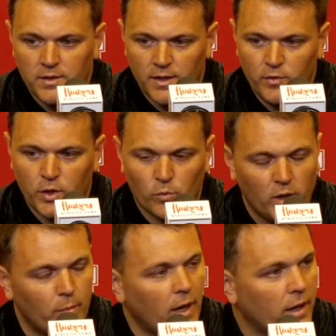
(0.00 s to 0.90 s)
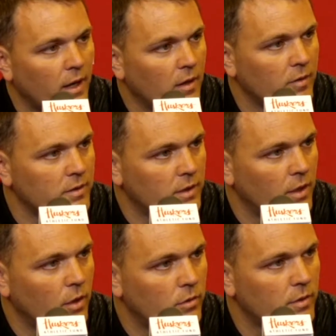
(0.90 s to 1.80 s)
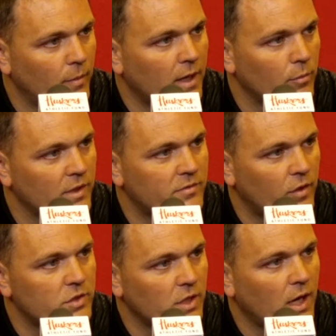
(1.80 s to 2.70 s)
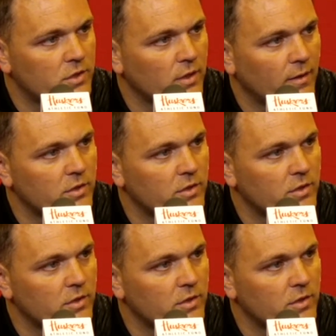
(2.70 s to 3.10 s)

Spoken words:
if you can rebound out of it, you know, make a missed first shot, you'll have